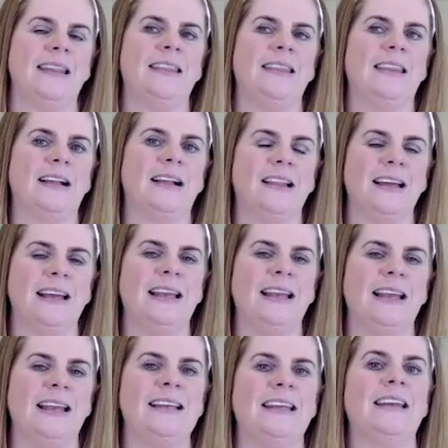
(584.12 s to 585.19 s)
the client
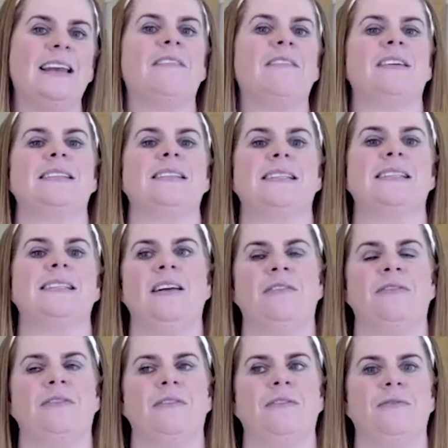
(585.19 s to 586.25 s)
in and of
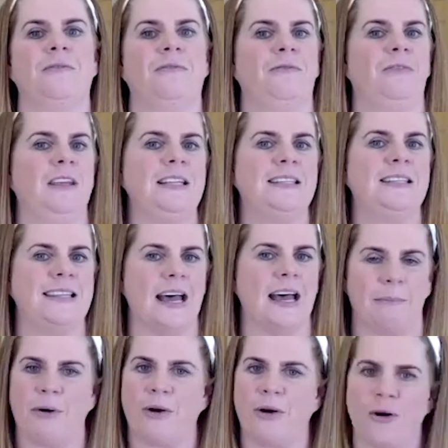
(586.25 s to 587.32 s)
itself feeds that
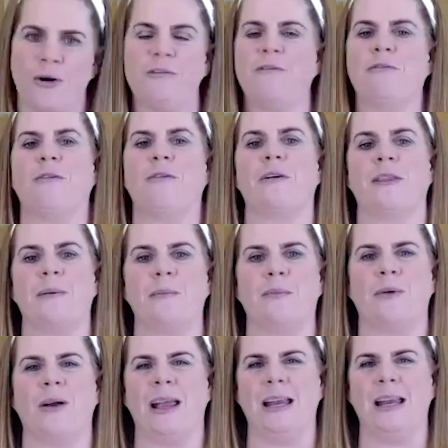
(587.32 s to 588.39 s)
part for them,
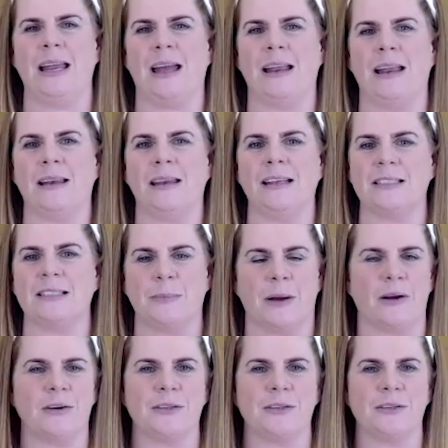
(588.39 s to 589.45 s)
right? And
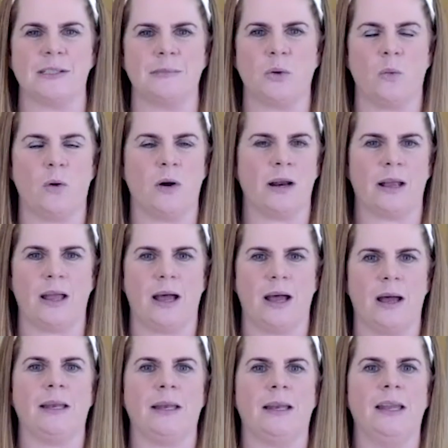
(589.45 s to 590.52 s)
inspires them to want to
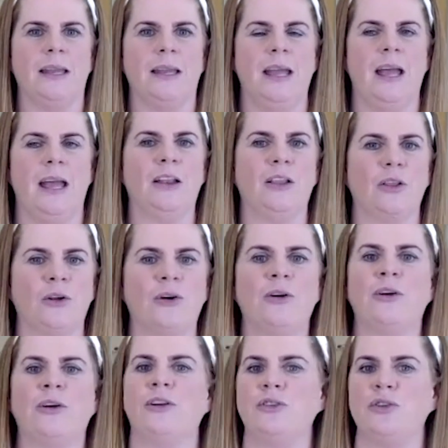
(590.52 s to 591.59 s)
come and, and
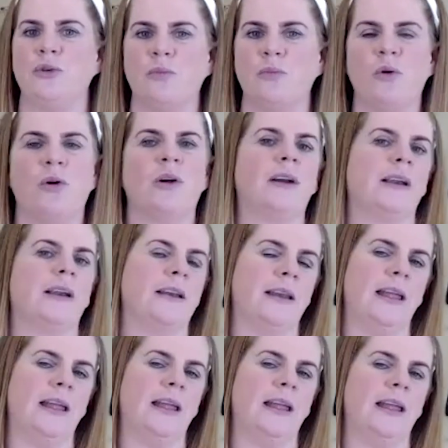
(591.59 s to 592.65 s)
learn and do more and,
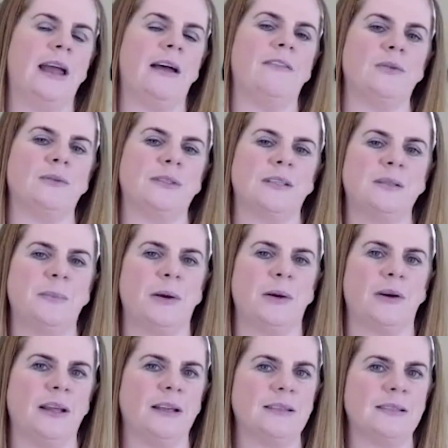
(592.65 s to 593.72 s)
and have those
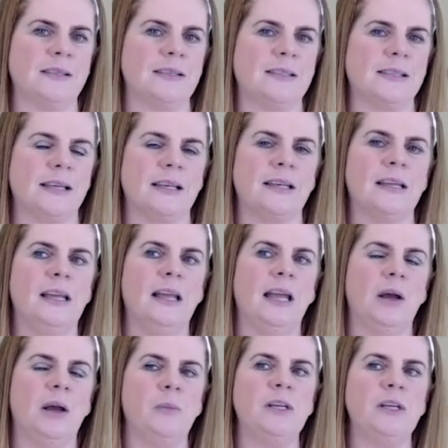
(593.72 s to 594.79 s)
experiences. And,
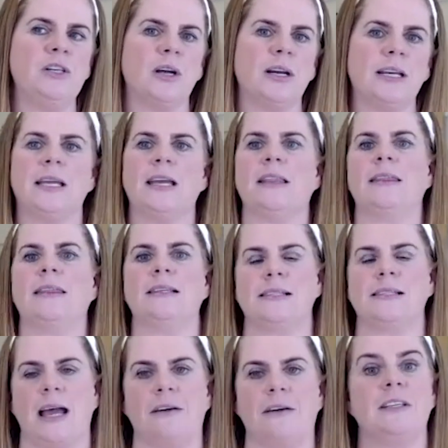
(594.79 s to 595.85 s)
and we try to get the
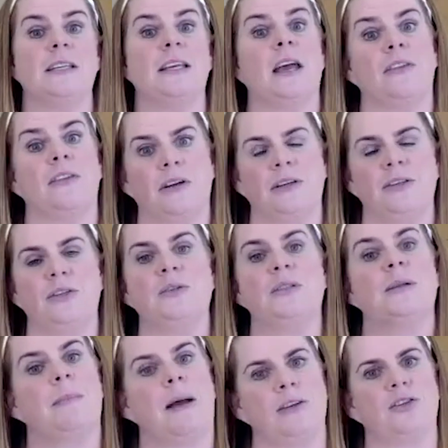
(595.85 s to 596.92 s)
staff together and do
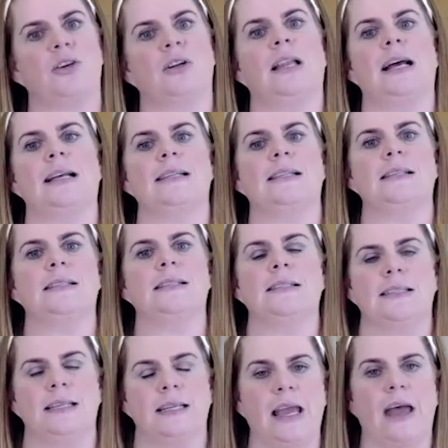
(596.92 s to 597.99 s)
some master classes
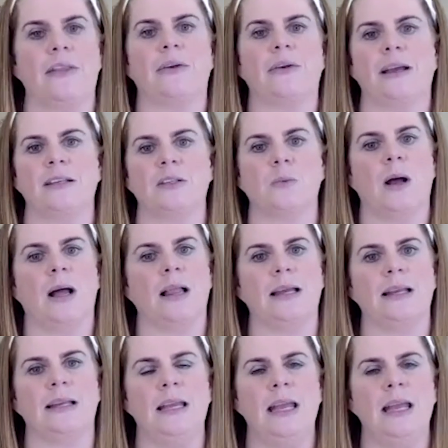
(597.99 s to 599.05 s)
together as well.
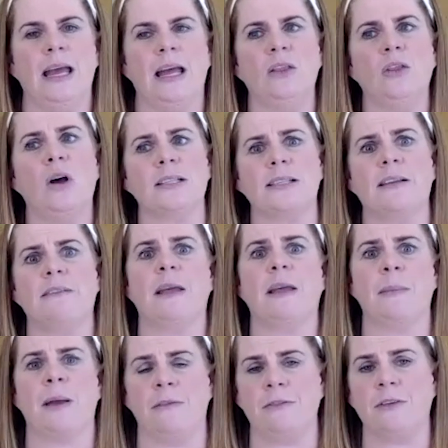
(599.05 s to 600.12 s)
And, and lots of
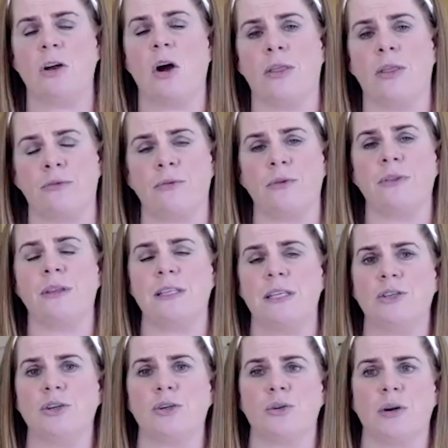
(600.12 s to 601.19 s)
them have gone through the
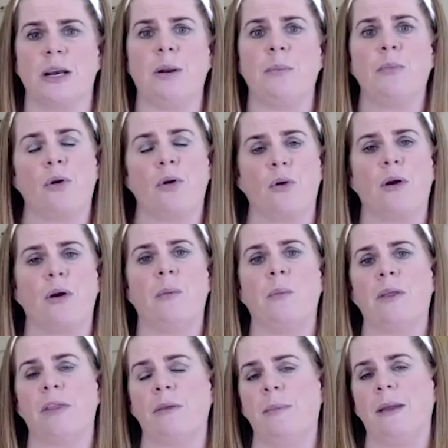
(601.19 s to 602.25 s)
teacher training program
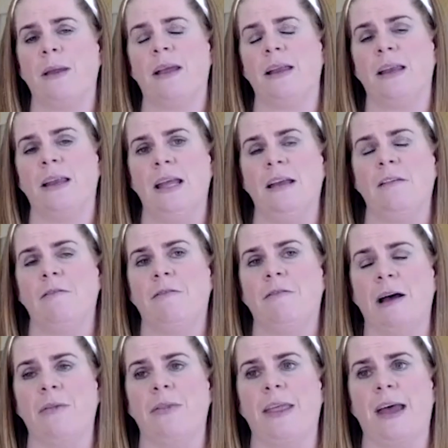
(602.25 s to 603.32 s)
with me and
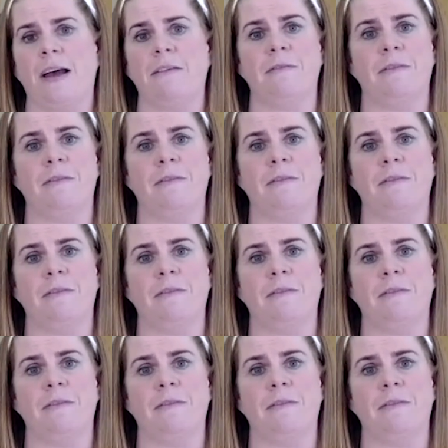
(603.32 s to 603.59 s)
found that